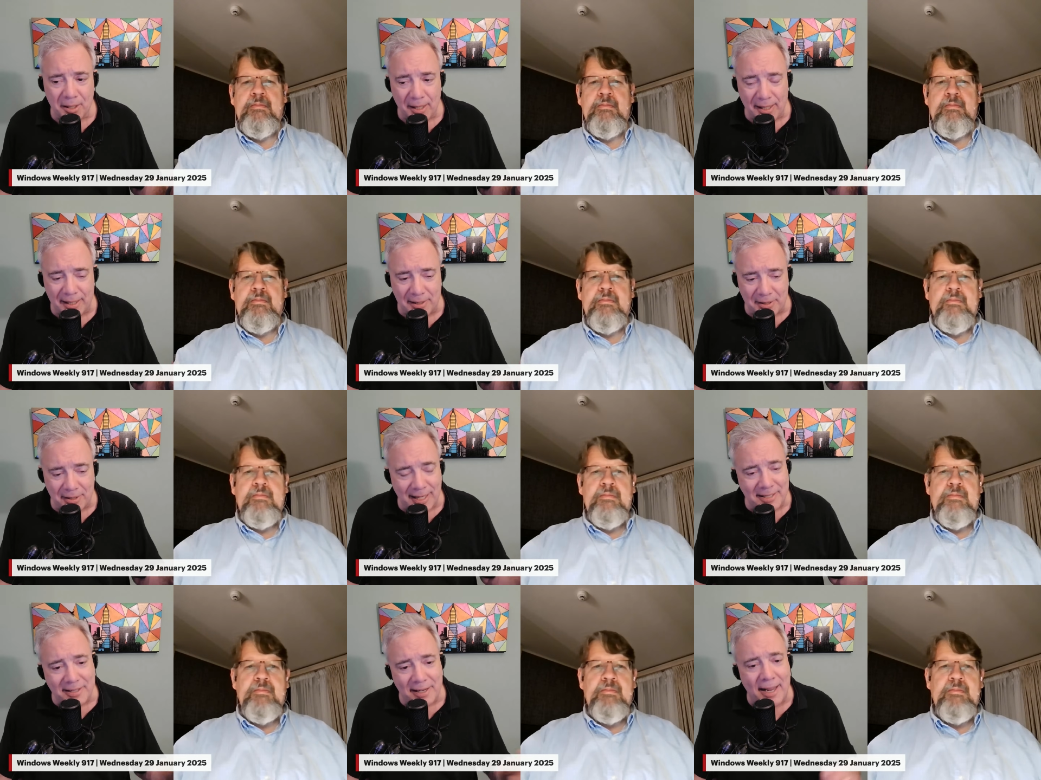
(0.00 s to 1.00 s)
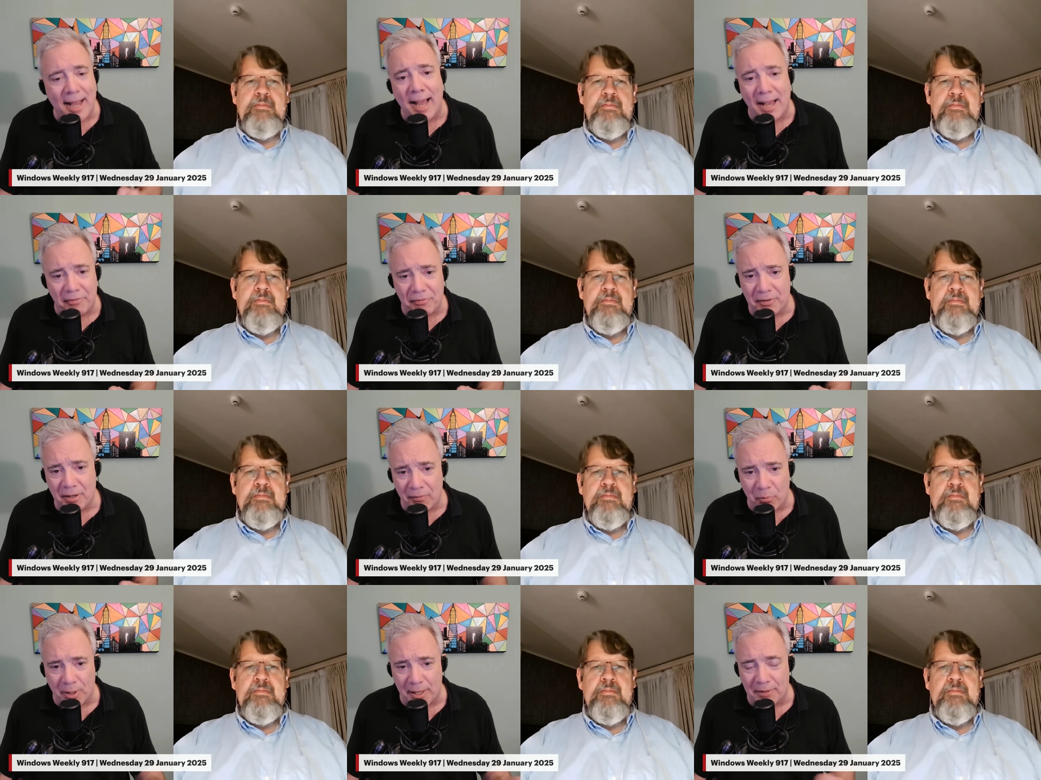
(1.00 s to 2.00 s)
Speaker 1: is less than half
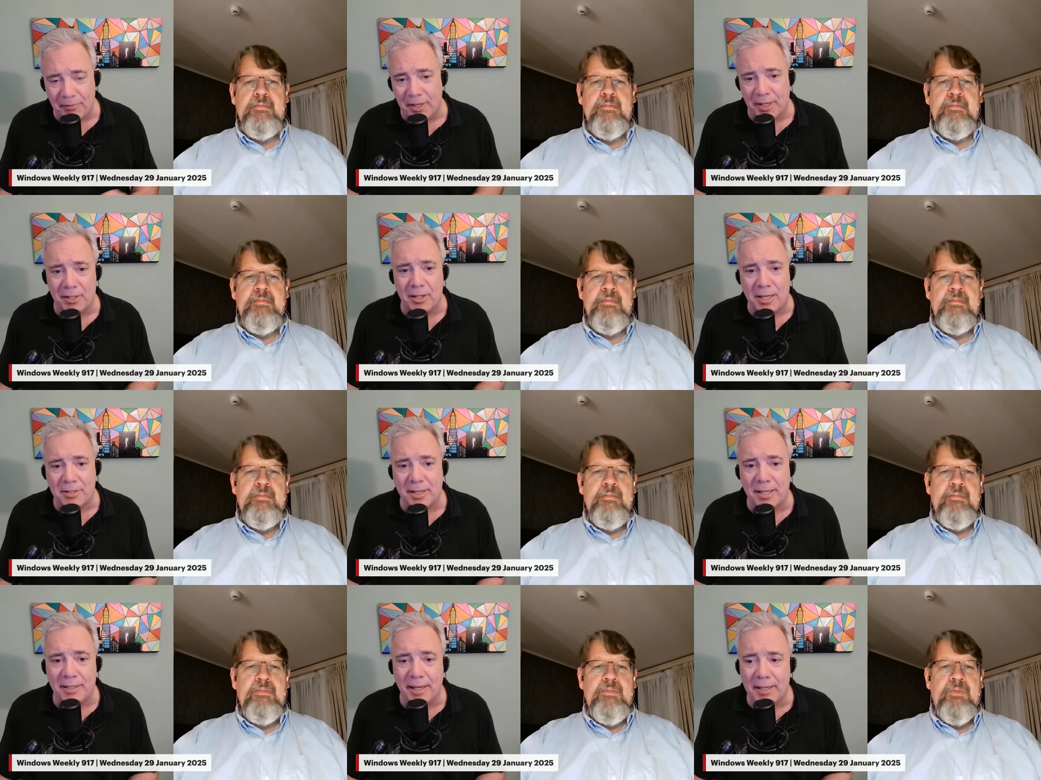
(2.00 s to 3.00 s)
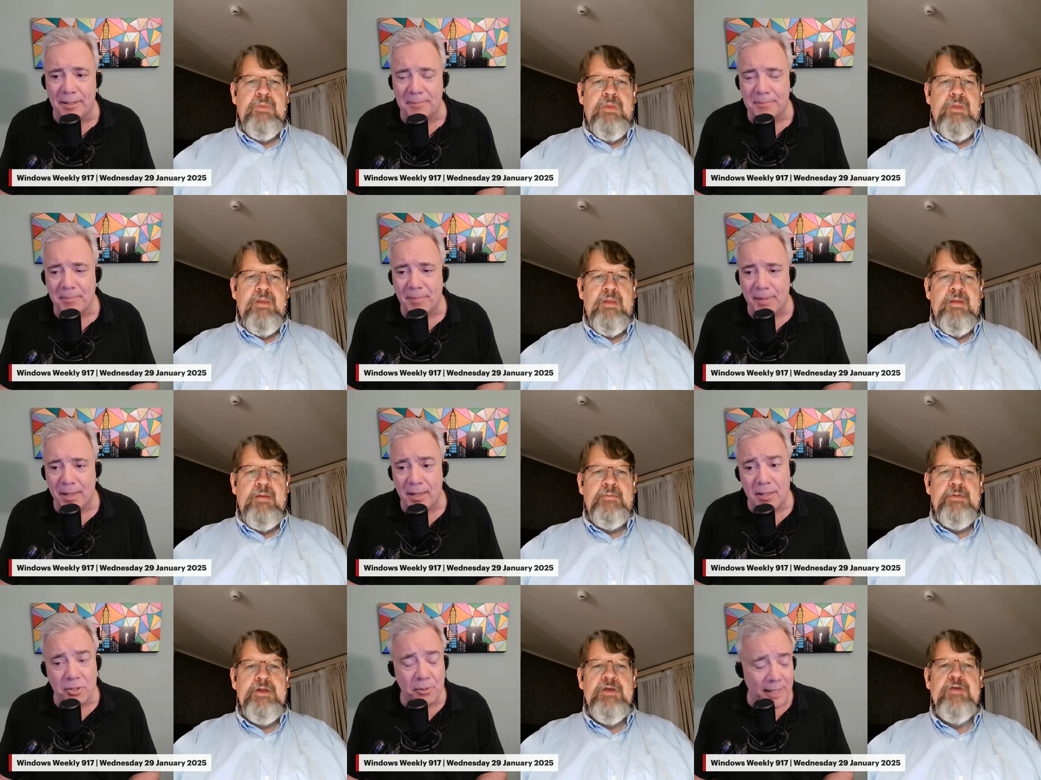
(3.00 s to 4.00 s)
of what Nvidia lost that day.
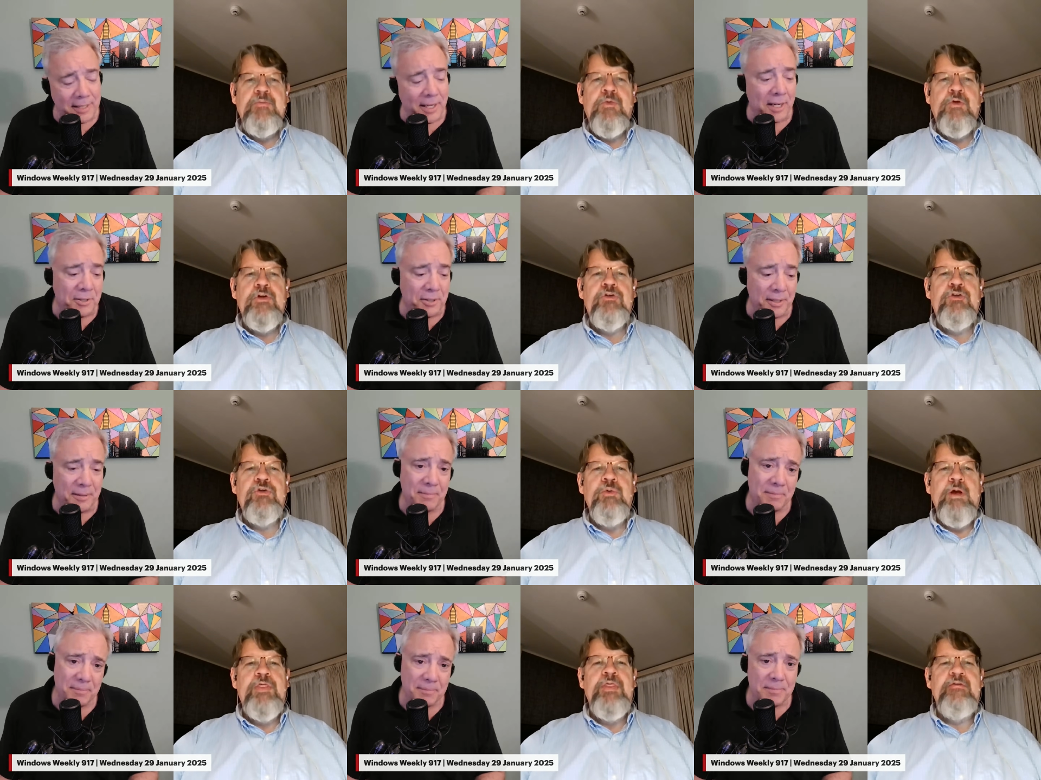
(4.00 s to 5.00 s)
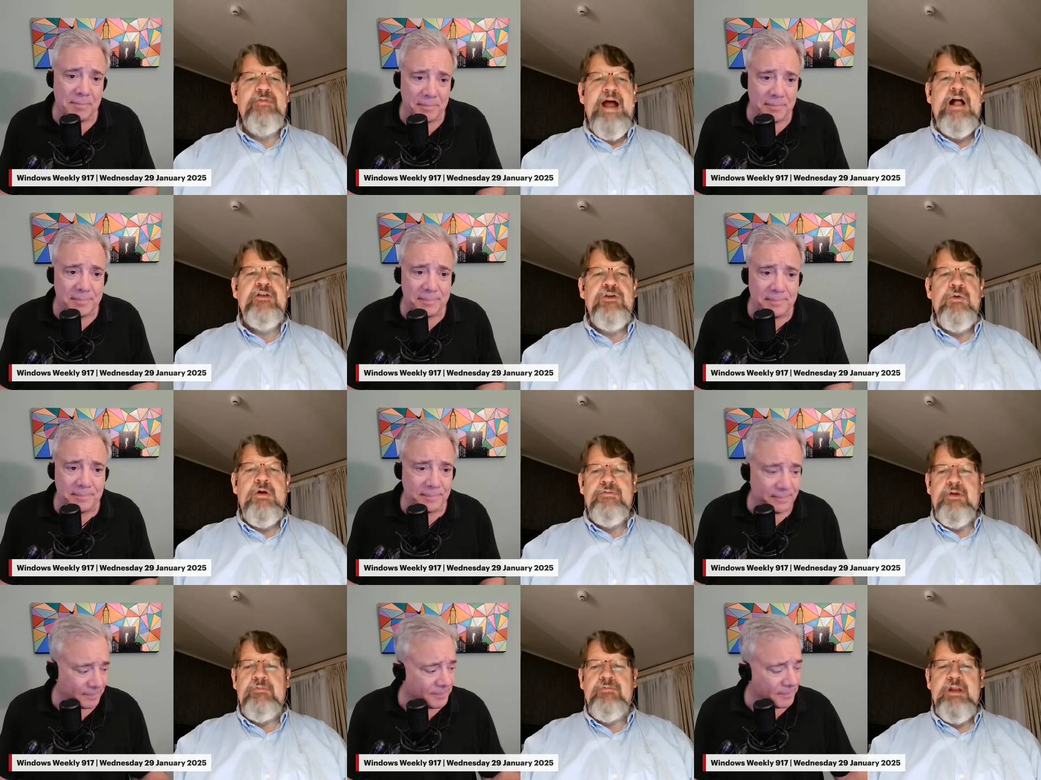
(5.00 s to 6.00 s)
But so that's more actually,
Speaker 2: to do with the value
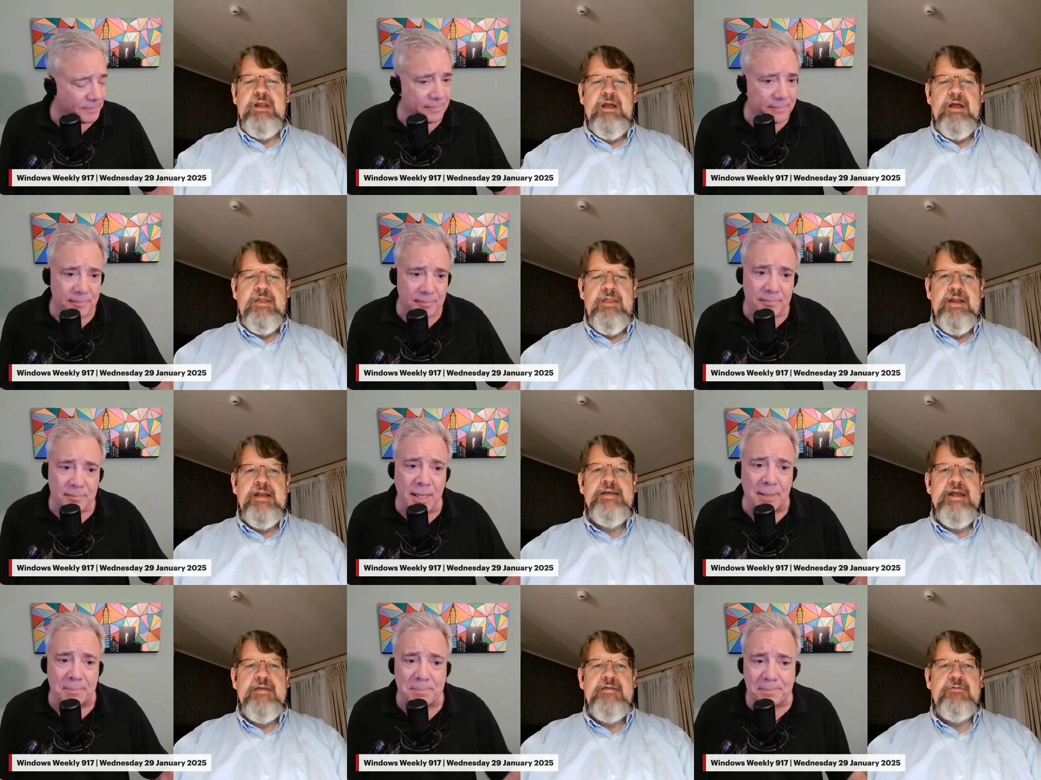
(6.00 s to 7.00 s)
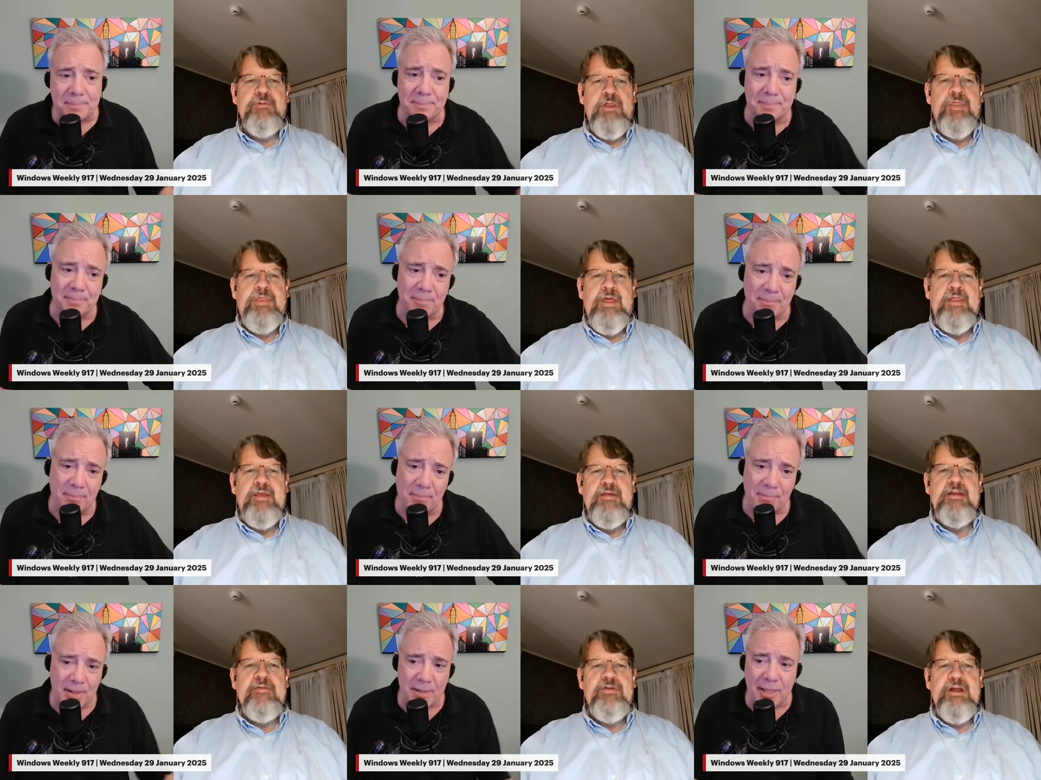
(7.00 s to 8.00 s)
of Nvidia that it yeah, has the
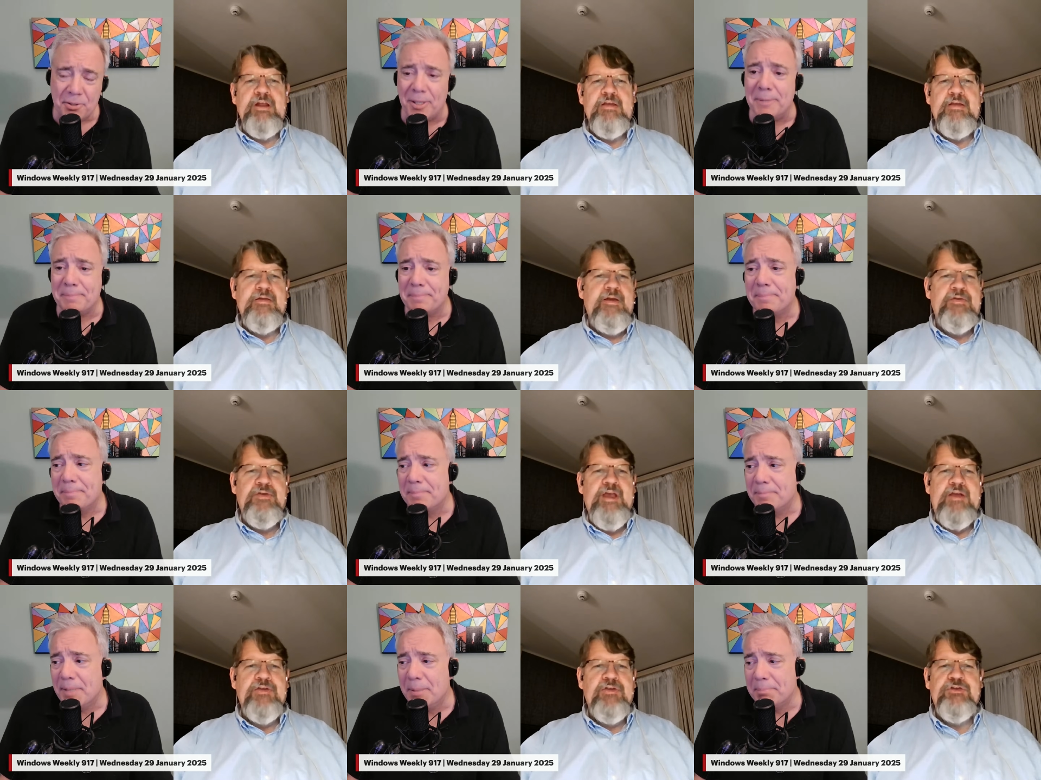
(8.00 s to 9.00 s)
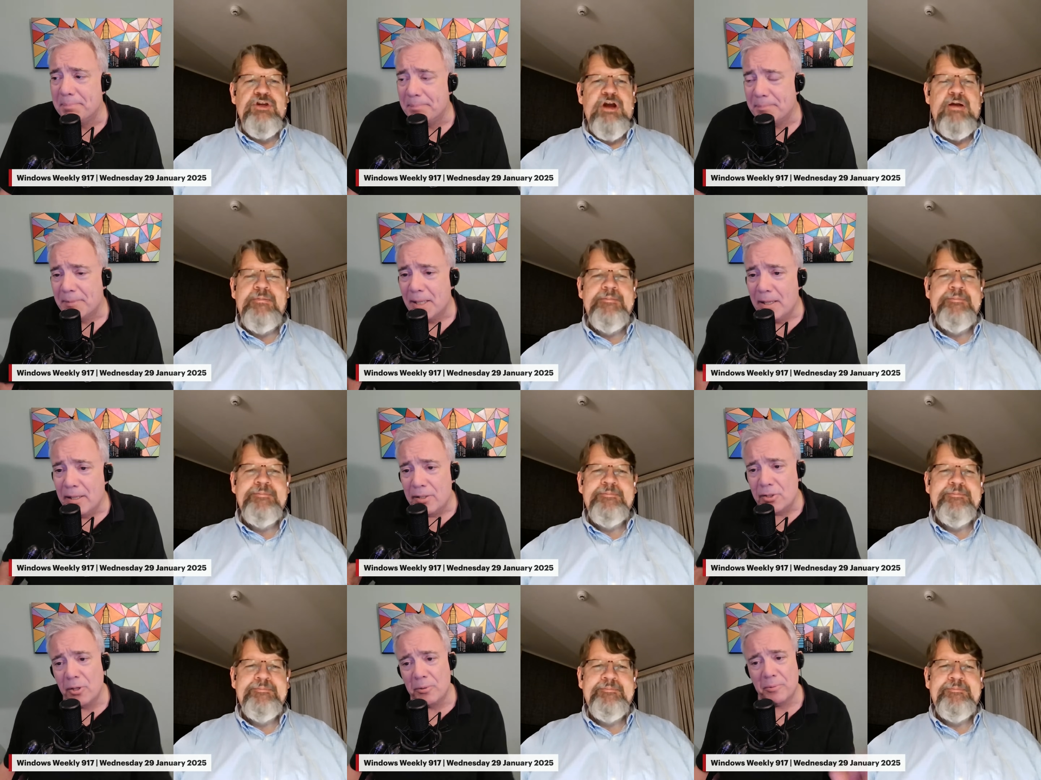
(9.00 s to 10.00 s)
significance. That's right. Yep. Of the drop.
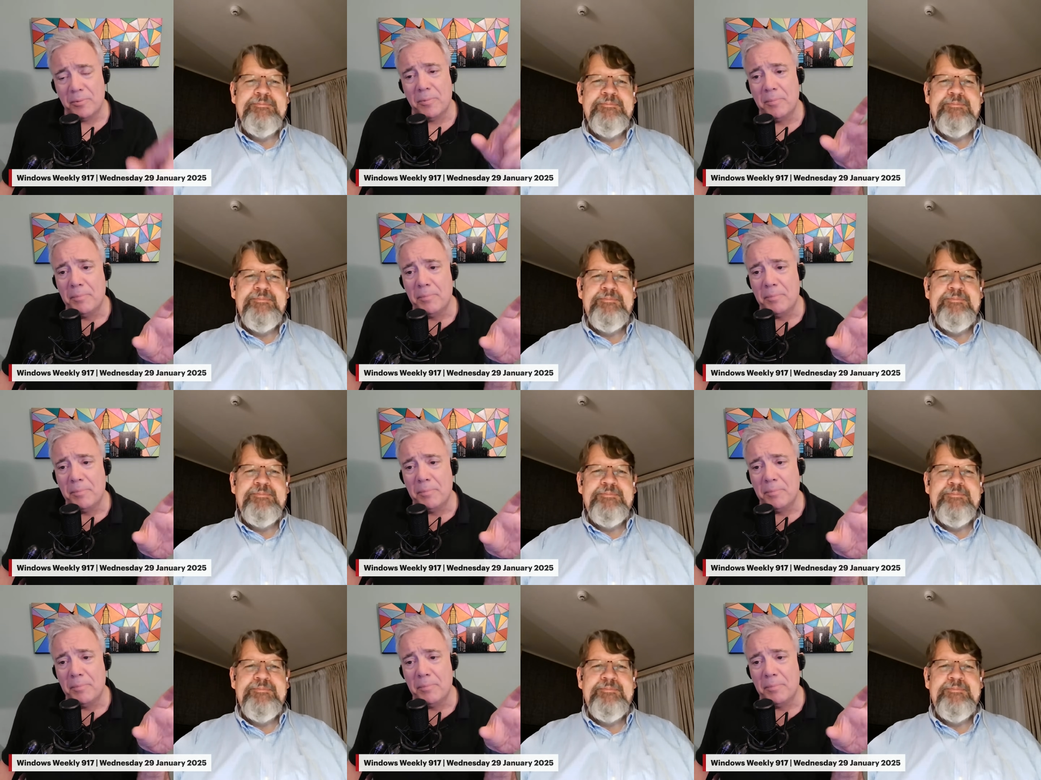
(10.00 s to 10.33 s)
So